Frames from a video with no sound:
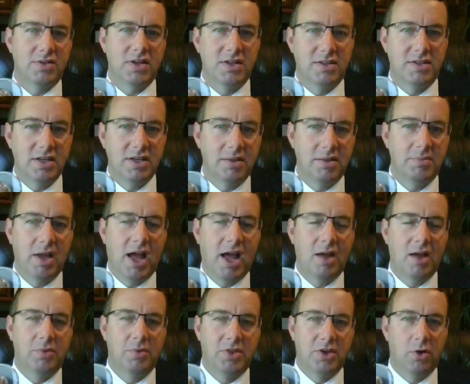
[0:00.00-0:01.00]
a
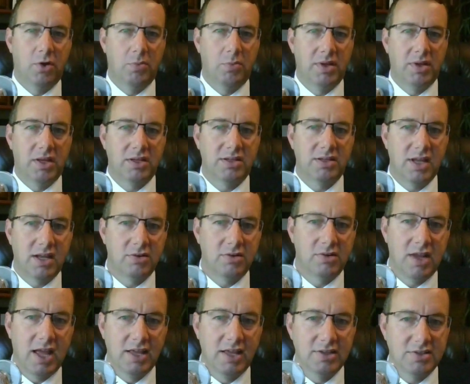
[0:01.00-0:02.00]
DWI with an open container
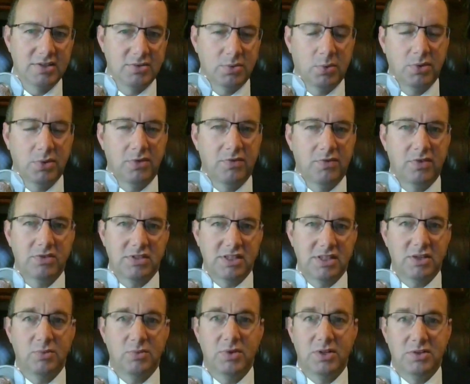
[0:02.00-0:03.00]
case? Well, the first
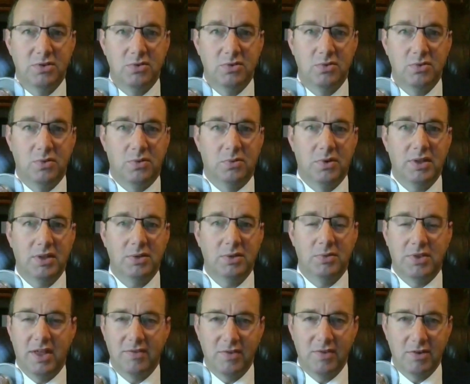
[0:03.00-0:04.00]
thing we do really
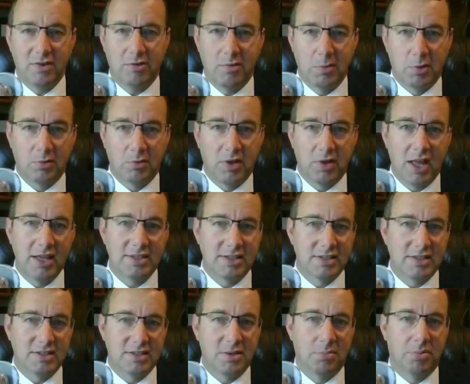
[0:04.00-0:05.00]
with every criminal case
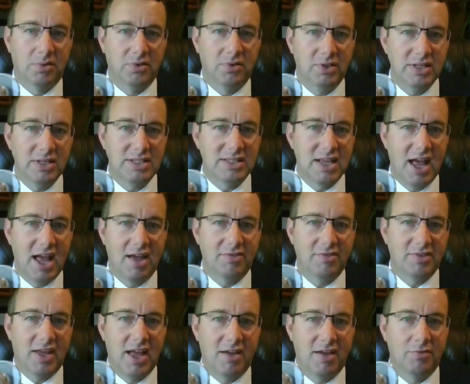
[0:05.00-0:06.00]
is the police
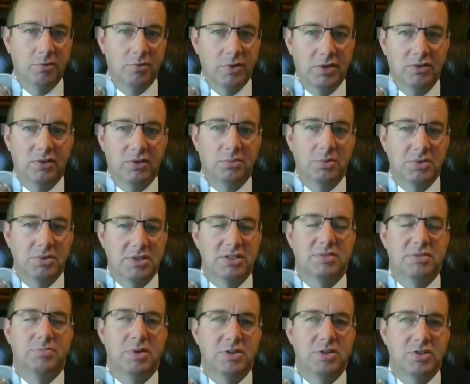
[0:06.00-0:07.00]
have to have reasonable
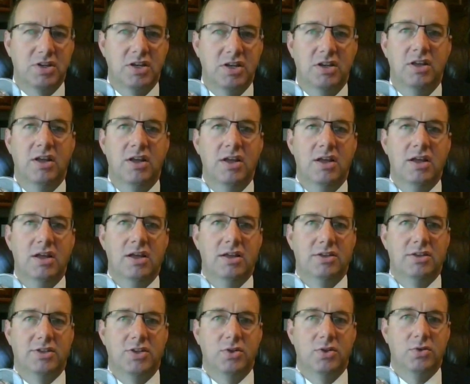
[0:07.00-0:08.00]
suspicion
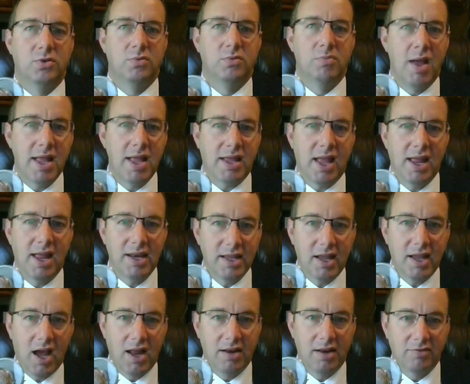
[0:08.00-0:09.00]
to make any
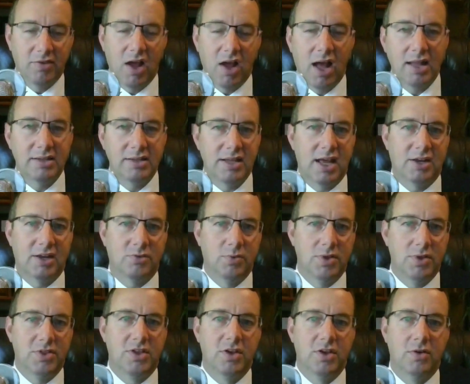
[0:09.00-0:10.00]
kind of contact
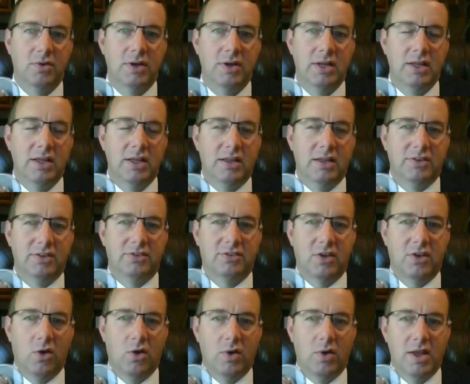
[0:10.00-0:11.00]
with you.
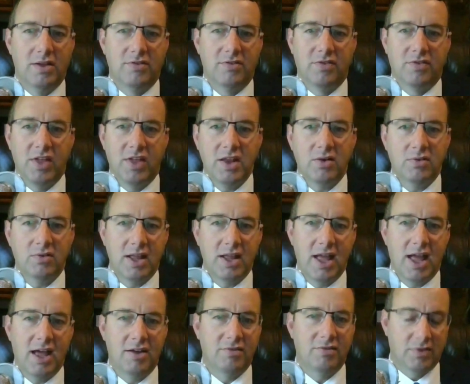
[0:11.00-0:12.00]
So if they don't
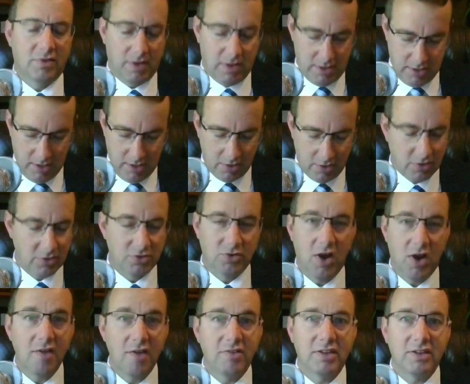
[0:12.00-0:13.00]
have a good
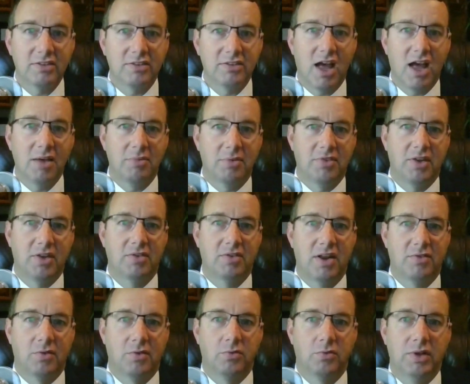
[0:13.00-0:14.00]
traffic stop, if they don't
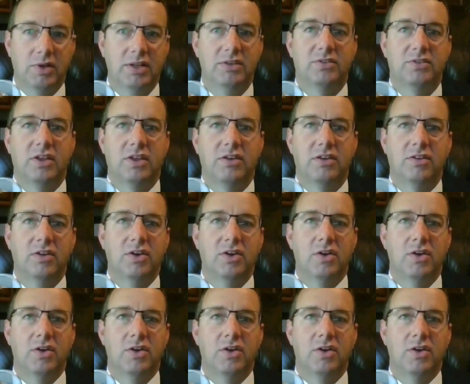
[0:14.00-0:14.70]
have a reason